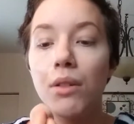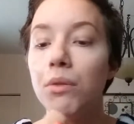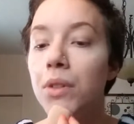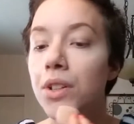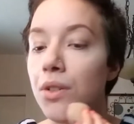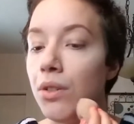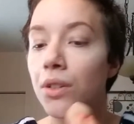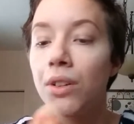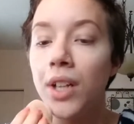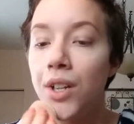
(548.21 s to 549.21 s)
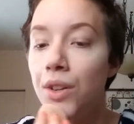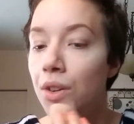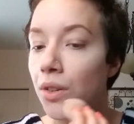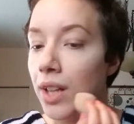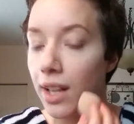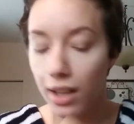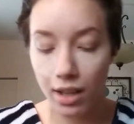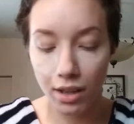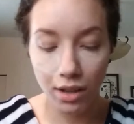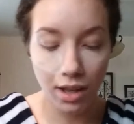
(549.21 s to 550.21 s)
when you learn and you know like
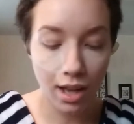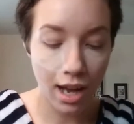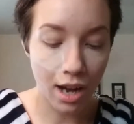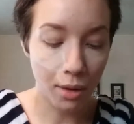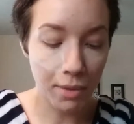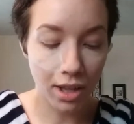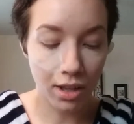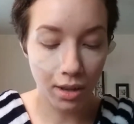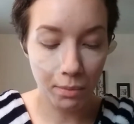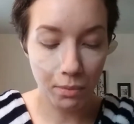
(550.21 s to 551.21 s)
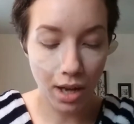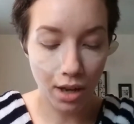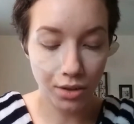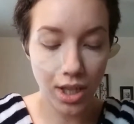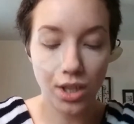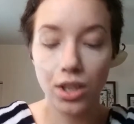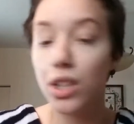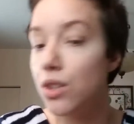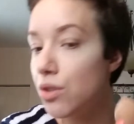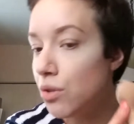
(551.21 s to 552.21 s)
how to
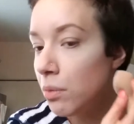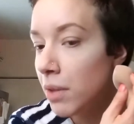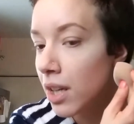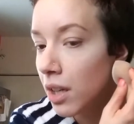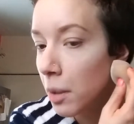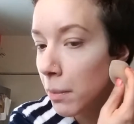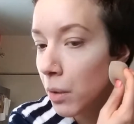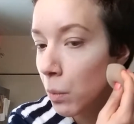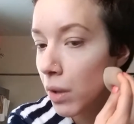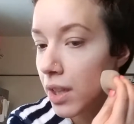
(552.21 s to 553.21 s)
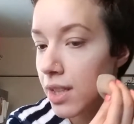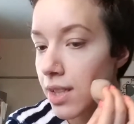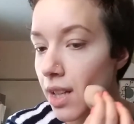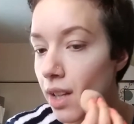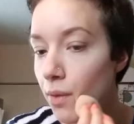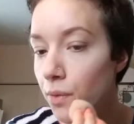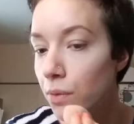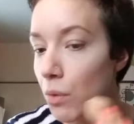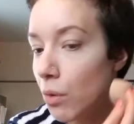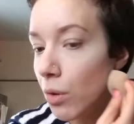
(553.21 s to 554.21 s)
actually do makeup and what it's like
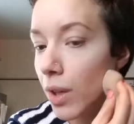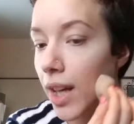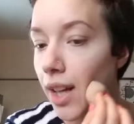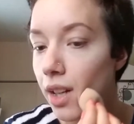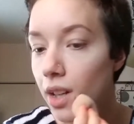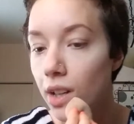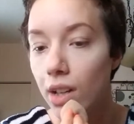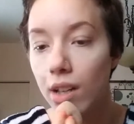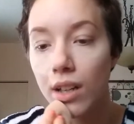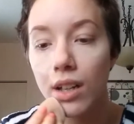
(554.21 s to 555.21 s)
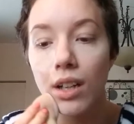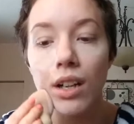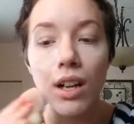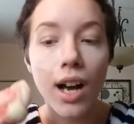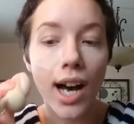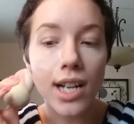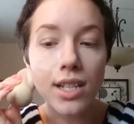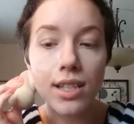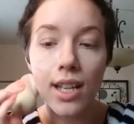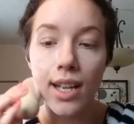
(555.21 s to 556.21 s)
for, and I
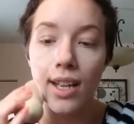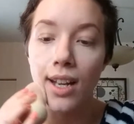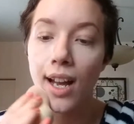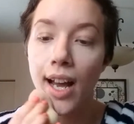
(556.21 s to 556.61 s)
just like it.